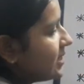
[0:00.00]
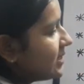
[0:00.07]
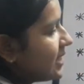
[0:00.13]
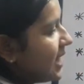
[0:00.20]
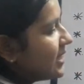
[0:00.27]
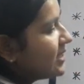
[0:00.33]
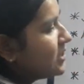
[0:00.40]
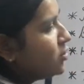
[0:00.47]

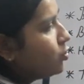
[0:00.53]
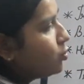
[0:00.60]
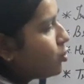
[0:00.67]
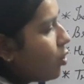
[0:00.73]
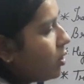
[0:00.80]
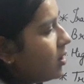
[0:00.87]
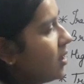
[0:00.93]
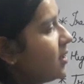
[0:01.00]
cells,
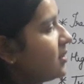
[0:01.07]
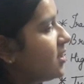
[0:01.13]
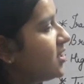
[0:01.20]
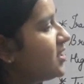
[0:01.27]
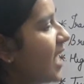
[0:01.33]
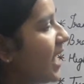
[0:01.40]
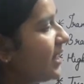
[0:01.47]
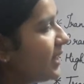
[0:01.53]
neuron, the
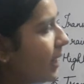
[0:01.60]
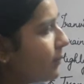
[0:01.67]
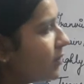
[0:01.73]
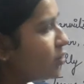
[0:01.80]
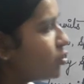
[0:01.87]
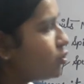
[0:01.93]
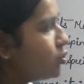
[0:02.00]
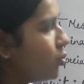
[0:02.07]
diagram
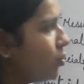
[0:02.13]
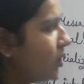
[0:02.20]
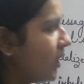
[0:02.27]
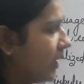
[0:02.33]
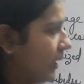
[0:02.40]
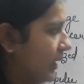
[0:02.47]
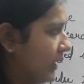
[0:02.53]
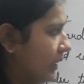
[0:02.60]
is shown
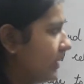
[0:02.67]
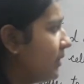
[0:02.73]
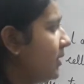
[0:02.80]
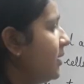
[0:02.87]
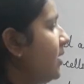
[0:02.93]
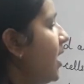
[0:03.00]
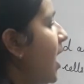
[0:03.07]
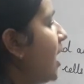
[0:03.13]
here.
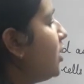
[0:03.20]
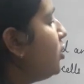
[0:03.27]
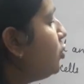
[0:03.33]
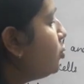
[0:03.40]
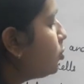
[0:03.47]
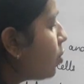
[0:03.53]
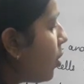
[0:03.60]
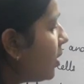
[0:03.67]
A
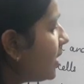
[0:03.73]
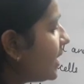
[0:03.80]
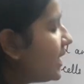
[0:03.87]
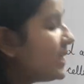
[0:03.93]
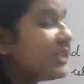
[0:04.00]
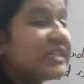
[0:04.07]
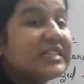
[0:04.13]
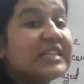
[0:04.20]
neuron,
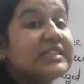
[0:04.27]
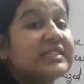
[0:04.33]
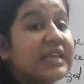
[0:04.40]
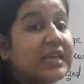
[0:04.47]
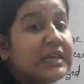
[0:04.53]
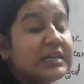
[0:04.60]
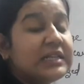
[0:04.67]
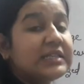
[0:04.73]
it is a
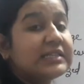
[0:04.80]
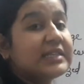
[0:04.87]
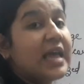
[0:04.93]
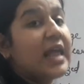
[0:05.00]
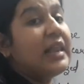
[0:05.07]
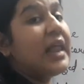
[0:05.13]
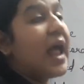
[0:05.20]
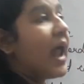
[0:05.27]
single
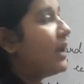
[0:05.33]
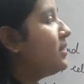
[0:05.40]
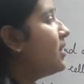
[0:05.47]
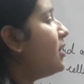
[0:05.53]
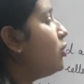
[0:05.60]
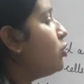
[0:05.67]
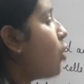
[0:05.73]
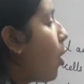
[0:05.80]
cell and
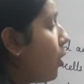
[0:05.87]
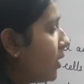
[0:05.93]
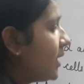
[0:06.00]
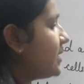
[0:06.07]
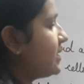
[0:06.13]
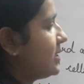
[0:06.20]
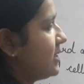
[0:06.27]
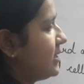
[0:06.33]
the
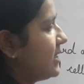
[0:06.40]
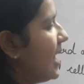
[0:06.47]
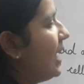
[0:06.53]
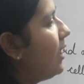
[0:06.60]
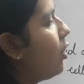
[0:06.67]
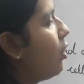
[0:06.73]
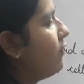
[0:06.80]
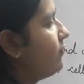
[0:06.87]
longest
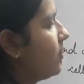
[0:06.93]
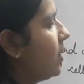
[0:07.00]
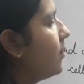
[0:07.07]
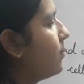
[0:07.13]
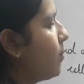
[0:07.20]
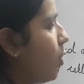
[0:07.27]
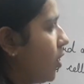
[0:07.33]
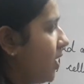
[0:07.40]
cell of our
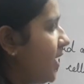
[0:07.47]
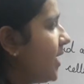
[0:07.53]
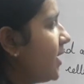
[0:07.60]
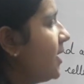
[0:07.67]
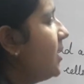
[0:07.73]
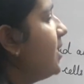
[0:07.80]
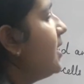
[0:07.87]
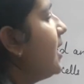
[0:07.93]

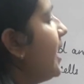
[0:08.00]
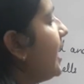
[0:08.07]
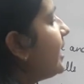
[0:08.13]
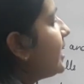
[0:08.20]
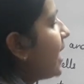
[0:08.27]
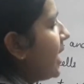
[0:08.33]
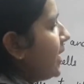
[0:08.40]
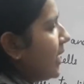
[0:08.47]
body.
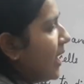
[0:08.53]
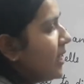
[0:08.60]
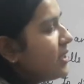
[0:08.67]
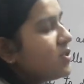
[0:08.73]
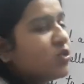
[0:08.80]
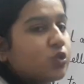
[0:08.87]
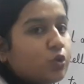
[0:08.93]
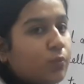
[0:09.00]
It
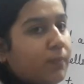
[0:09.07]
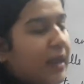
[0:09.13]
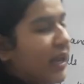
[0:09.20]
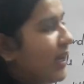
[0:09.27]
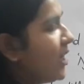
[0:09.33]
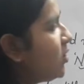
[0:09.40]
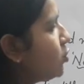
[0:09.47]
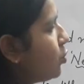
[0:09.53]
contains
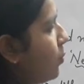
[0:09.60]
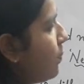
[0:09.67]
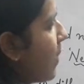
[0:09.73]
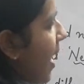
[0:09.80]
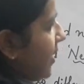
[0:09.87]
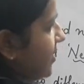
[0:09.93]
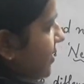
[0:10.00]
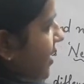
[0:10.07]
mainly two
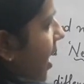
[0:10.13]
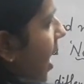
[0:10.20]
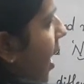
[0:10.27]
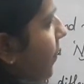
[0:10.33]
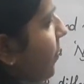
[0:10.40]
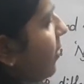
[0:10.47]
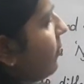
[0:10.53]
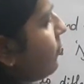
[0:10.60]
parts. The
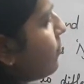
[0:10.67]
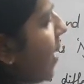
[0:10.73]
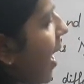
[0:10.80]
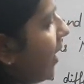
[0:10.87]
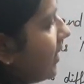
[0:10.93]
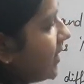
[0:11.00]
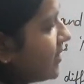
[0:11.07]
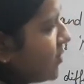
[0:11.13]
above
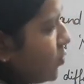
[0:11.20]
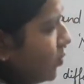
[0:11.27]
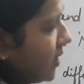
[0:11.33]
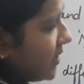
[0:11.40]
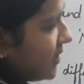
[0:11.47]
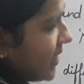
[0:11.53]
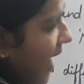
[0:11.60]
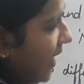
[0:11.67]
part is known
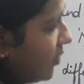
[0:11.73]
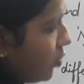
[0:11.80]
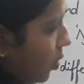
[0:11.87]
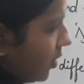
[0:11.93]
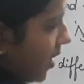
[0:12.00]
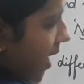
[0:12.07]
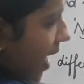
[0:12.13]
as cyton,